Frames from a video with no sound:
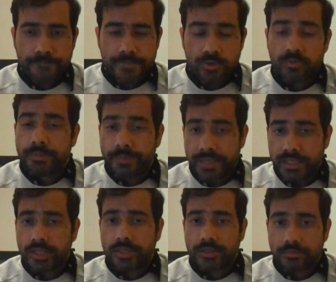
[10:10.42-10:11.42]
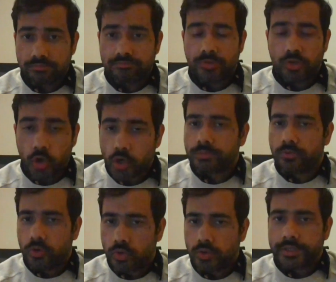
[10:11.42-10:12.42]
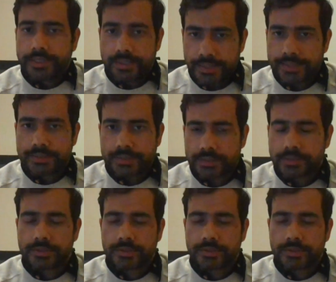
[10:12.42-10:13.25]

you'll be paying a lot more in taxes,